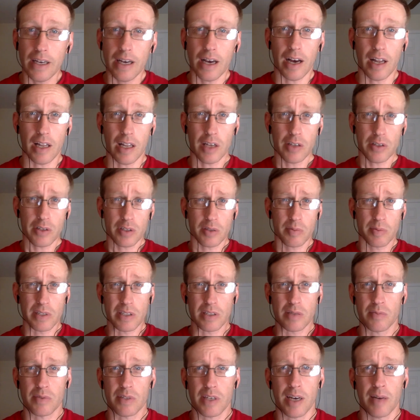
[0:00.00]
I'll also spend
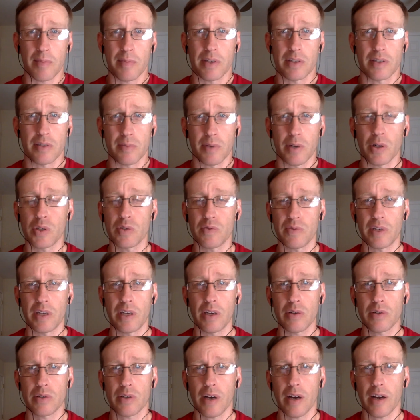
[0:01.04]
some time on tomorrow's
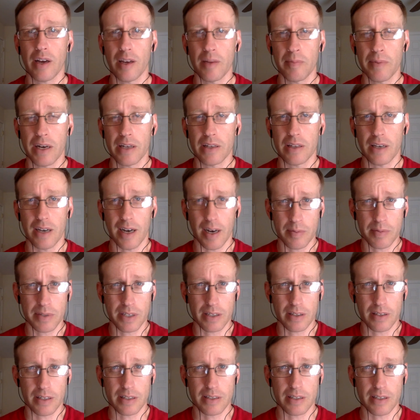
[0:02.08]
video talking about the
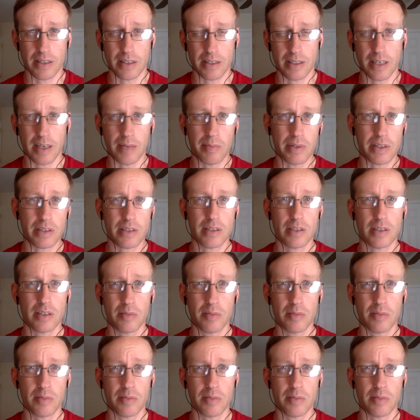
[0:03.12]
object lesson assignments.